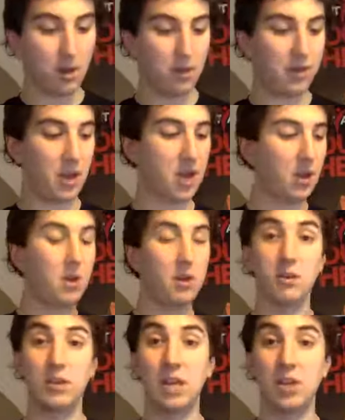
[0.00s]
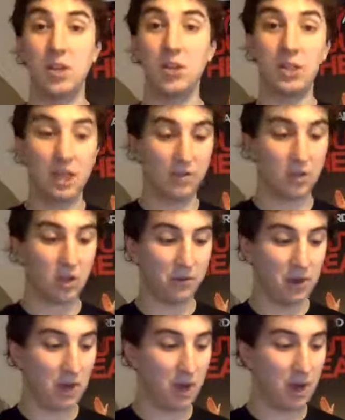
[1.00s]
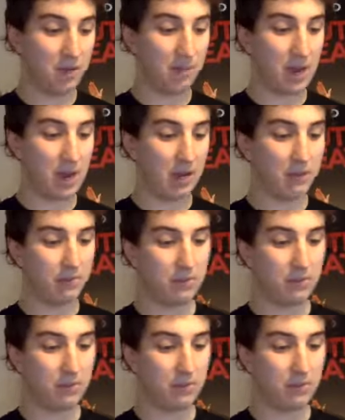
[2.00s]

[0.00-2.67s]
that Ted Hughes gives of the Iron Man.